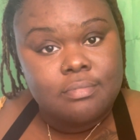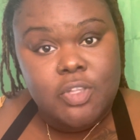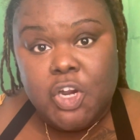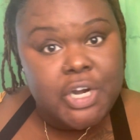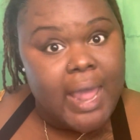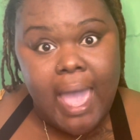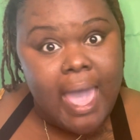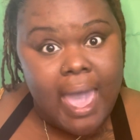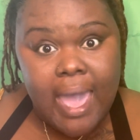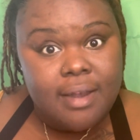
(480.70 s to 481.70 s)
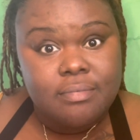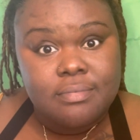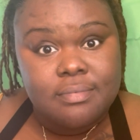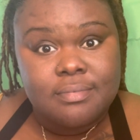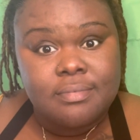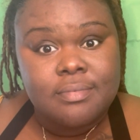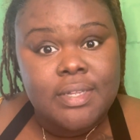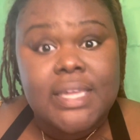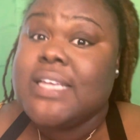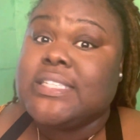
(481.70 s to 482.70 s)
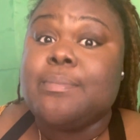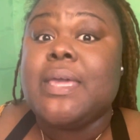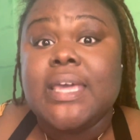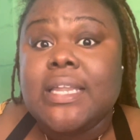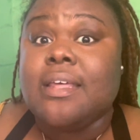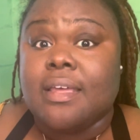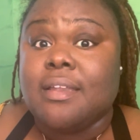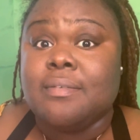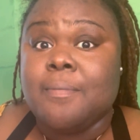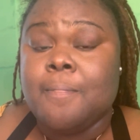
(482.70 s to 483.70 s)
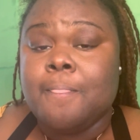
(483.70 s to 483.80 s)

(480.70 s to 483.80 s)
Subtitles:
You're not. Get some healing.